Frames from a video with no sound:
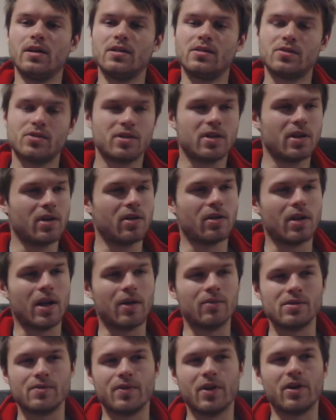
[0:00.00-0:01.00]
it's still,
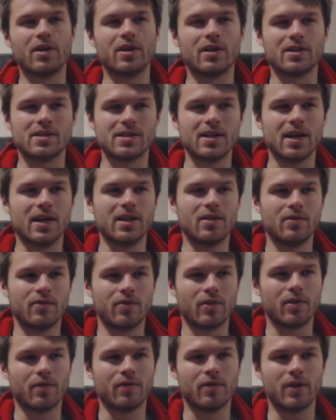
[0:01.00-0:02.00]
I was very excited
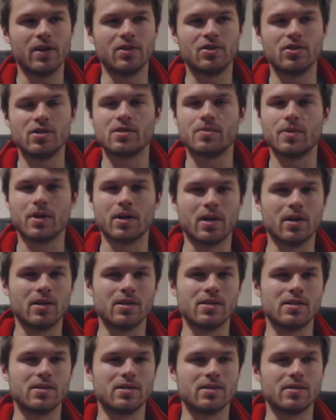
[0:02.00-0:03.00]
for the fight just
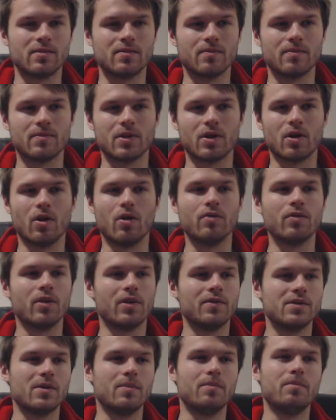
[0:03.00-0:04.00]
because
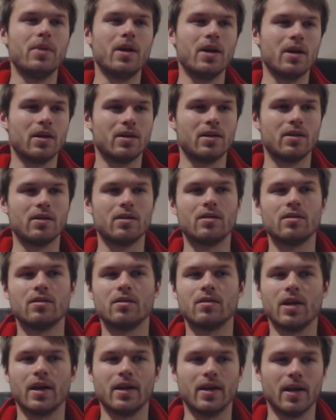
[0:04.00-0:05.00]
Kovalev's a big
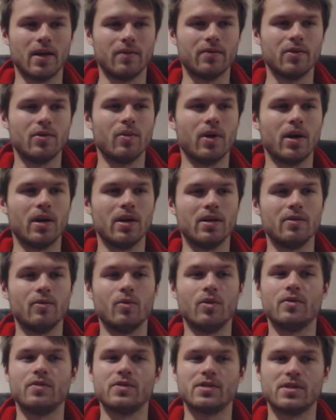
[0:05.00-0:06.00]
light heavyweight
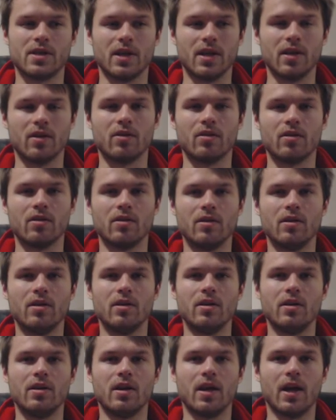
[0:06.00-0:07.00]
with skill,
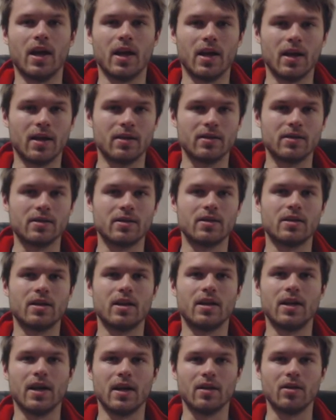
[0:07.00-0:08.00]
and
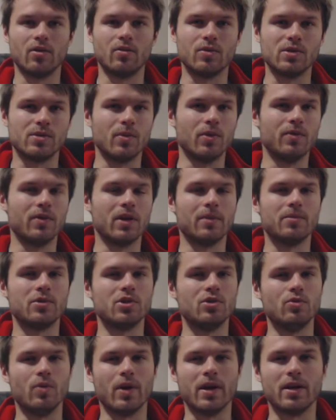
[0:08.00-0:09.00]
Canelo was moving up
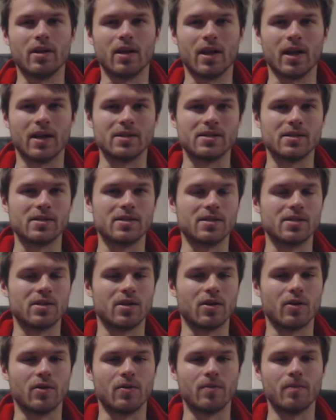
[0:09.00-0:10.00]
two weight classes,
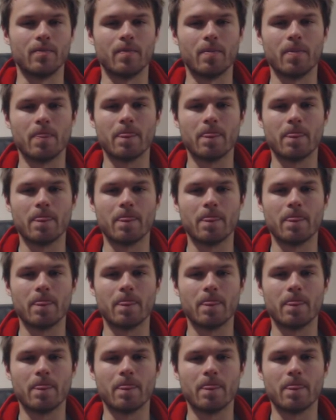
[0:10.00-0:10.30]
so